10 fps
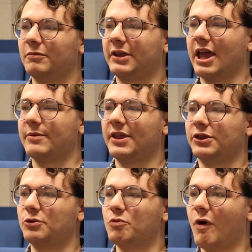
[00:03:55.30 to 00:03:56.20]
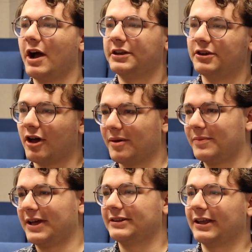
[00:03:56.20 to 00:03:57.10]
camera that you wind up,
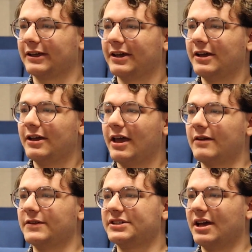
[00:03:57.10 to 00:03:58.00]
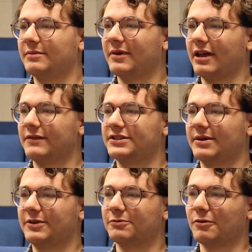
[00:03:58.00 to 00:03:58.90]
and like every time
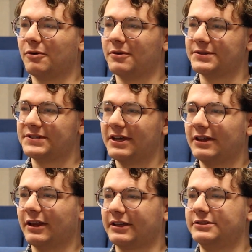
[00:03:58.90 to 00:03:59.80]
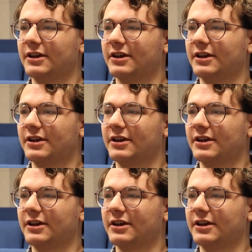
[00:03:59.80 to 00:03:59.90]
it rolls, like